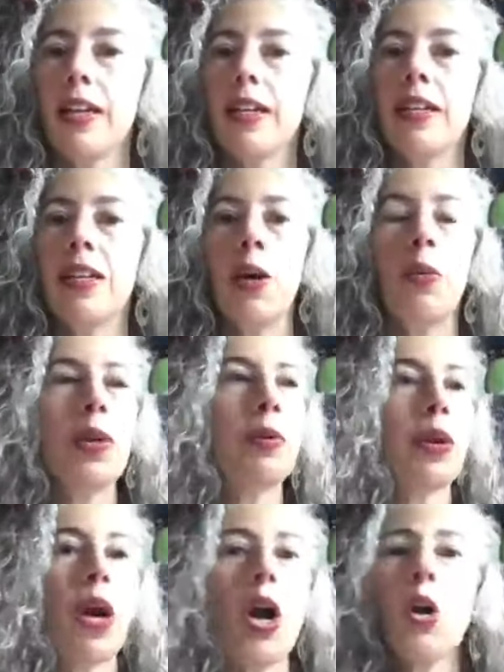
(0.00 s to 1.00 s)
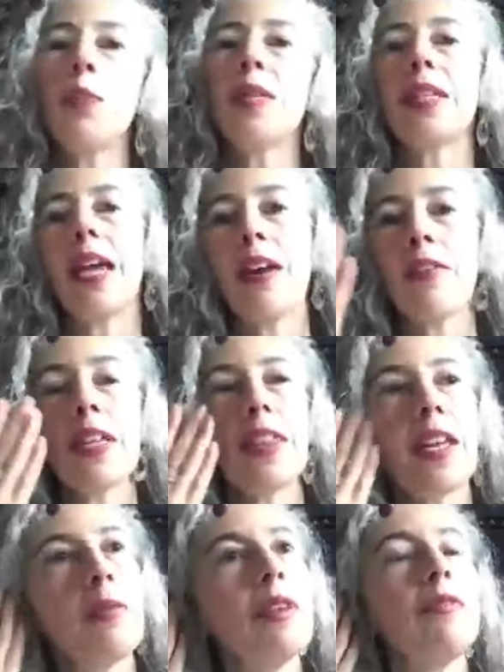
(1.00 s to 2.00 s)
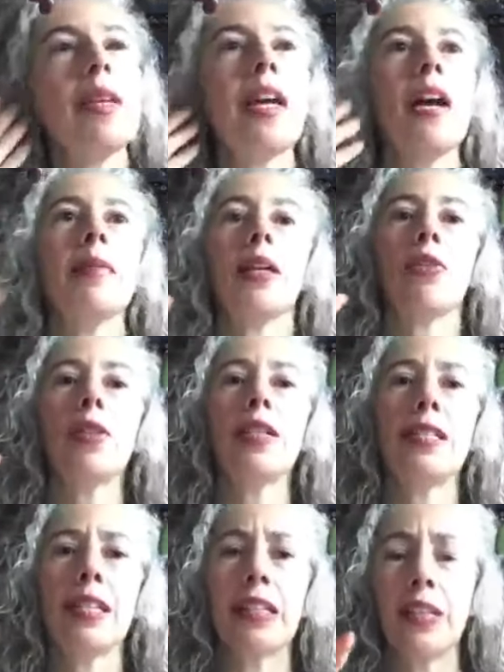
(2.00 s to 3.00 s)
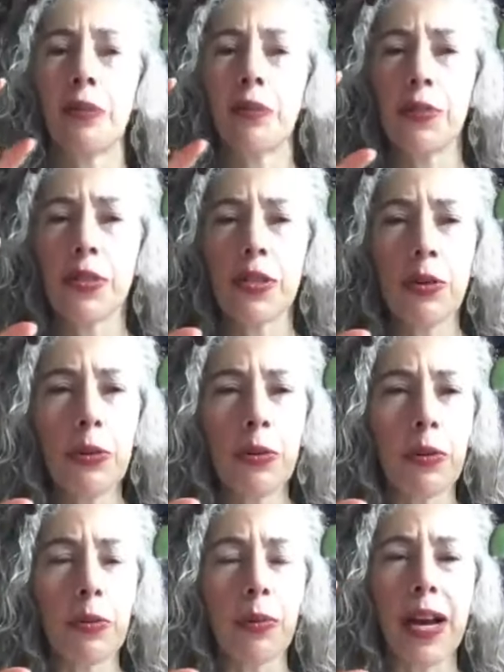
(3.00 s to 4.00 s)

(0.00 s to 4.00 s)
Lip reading: you know, we were open to everything, and we've become increasingly through school,